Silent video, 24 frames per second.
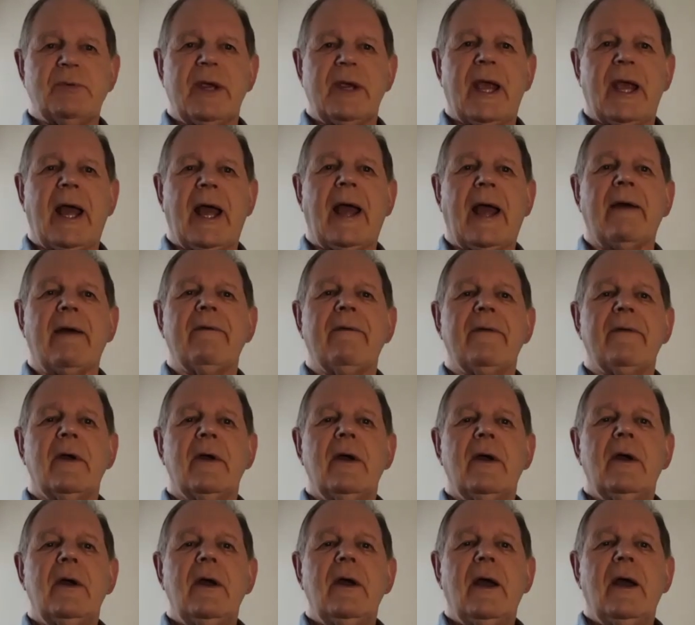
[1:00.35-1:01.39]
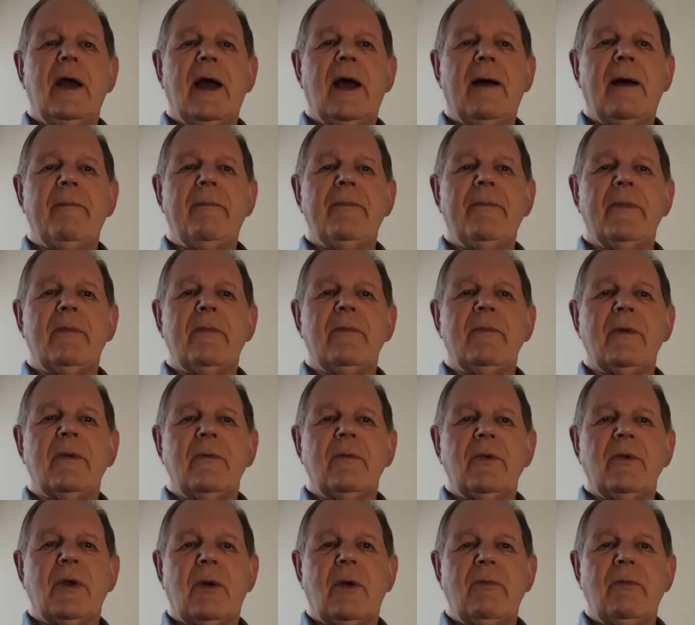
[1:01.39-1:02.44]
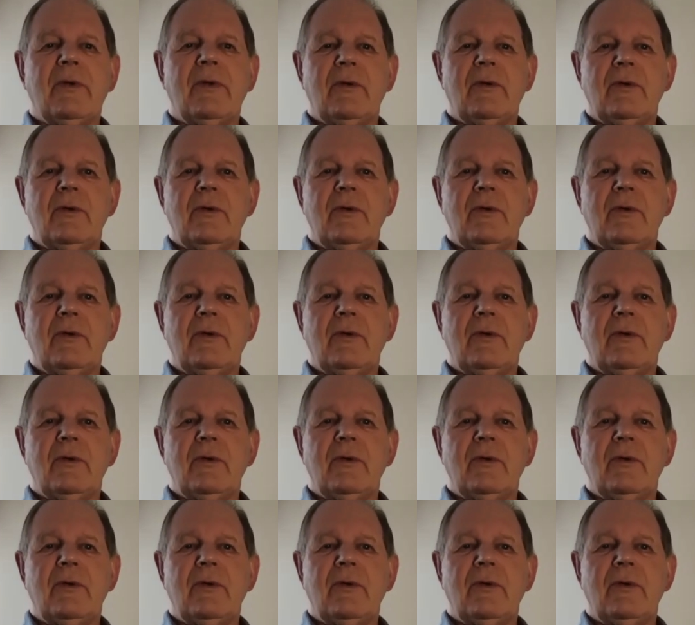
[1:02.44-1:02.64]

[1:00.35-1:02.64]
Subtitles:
which we have, you